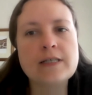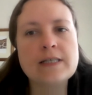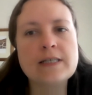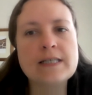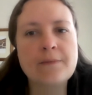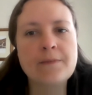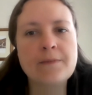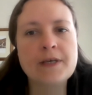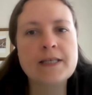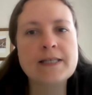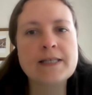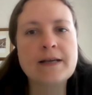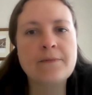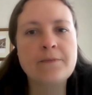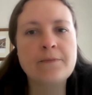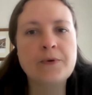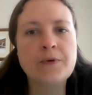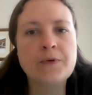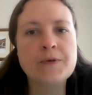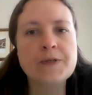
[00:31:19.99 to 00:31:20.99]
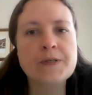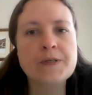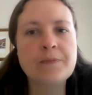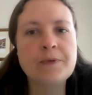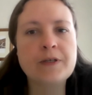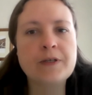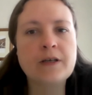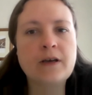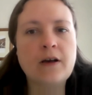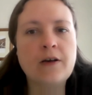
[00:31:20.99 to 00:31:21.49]
some examples,
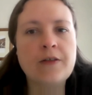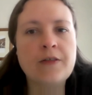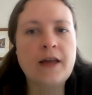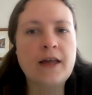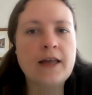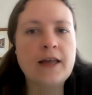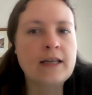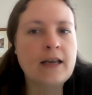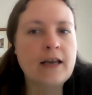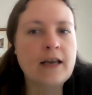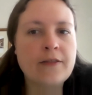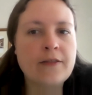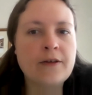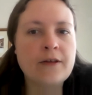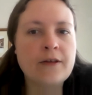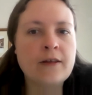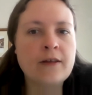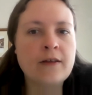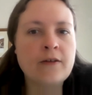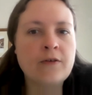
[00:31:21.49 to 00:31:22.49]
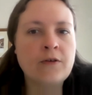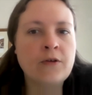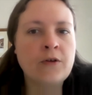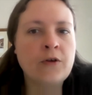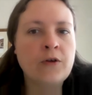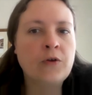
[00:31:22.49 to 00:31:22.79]
but are there any other